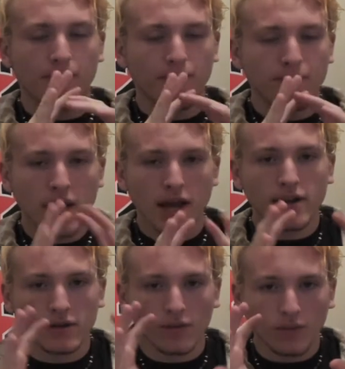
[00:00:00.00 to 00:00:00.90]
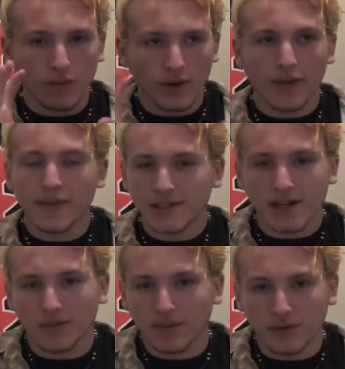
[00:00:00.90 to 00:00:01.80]
made one of the best
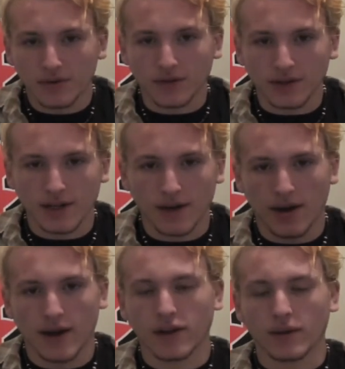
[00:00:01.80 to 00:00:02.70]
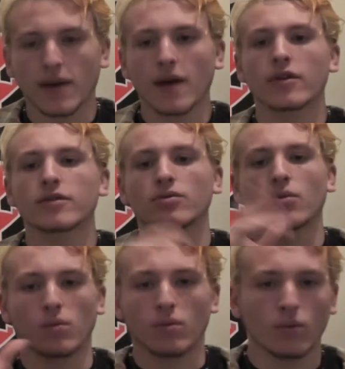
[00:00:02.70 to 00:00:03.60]
comic book movies of all time, I think. Matt Reeves,
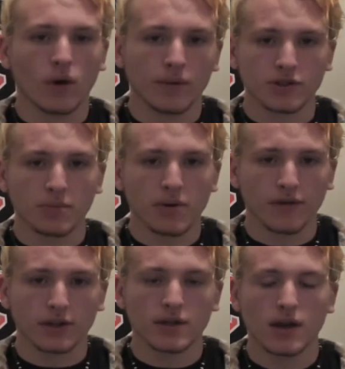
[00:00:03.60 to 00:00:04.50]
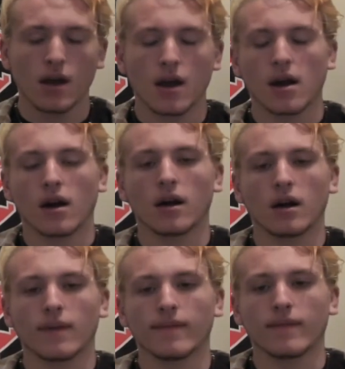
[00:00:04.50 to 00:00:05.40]
one, was a perfect
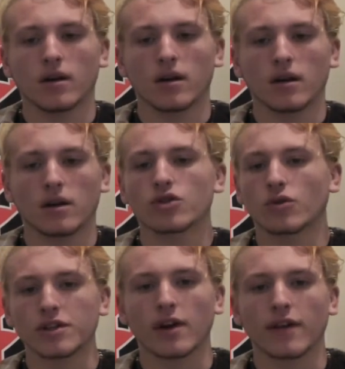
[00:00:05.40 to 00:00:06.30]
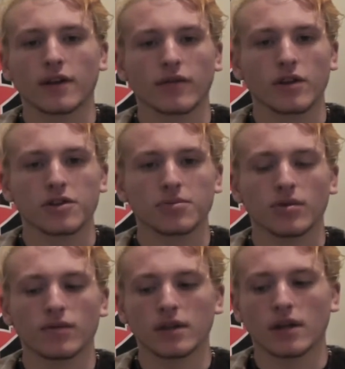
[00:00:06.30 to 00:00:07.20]
choice, I think, for this
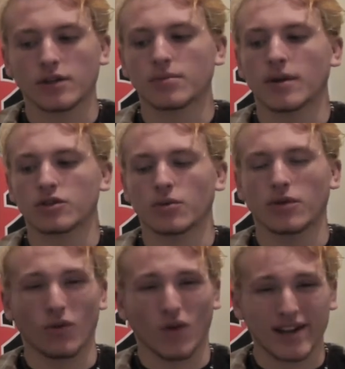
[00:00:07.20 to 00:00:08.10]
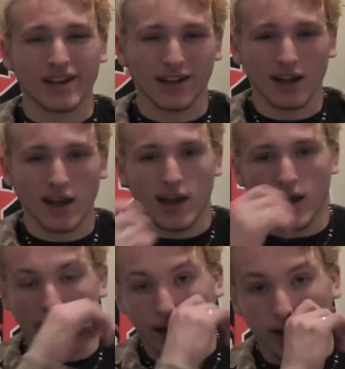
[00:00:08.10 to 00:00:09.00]
movie, especially with the writing
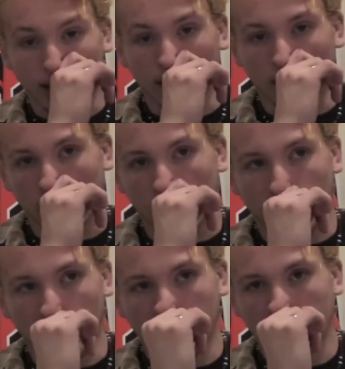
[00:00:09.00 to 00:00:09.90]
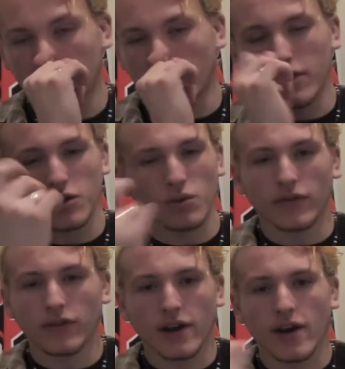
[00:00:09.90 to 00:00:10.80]
and just the visual
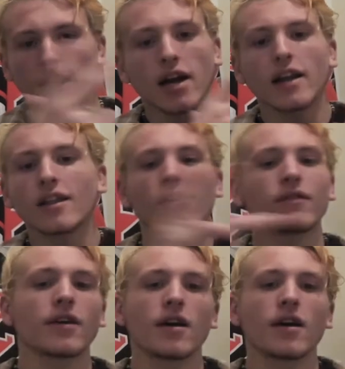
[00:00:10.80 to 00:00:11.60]
flair. I love